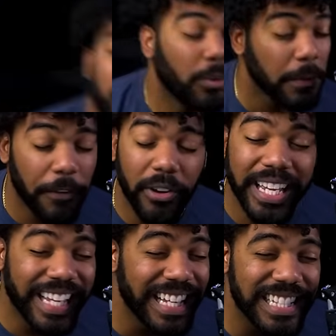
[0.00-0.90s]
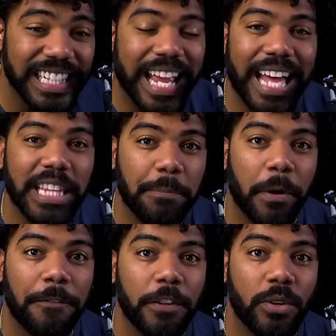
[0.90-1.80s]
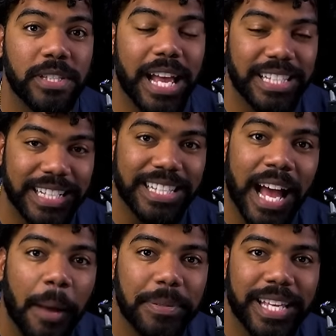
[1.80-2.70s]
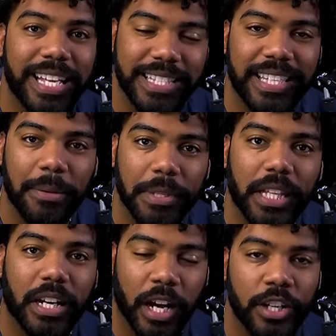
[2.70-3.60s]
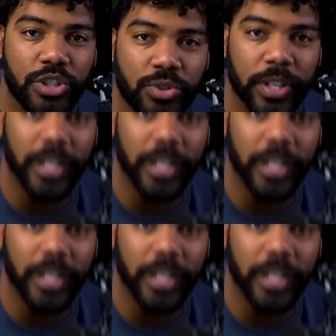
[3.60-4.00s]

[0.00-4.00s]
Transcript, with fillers: They would have very easily had the Buffaloes as a top 10 team in the country.